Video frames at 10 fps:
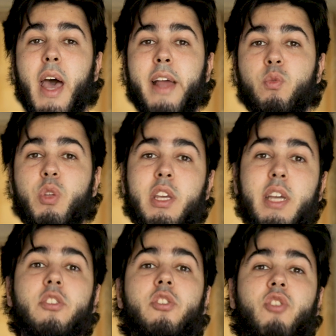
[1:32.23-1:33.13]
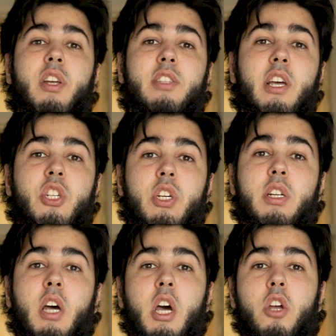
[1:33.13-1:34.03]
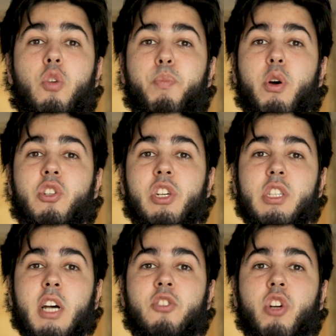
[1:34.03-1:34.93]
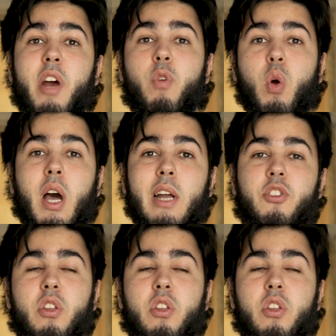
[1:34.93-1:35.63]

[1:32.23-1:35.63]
And then when you get to the train station, you purchase a travel card.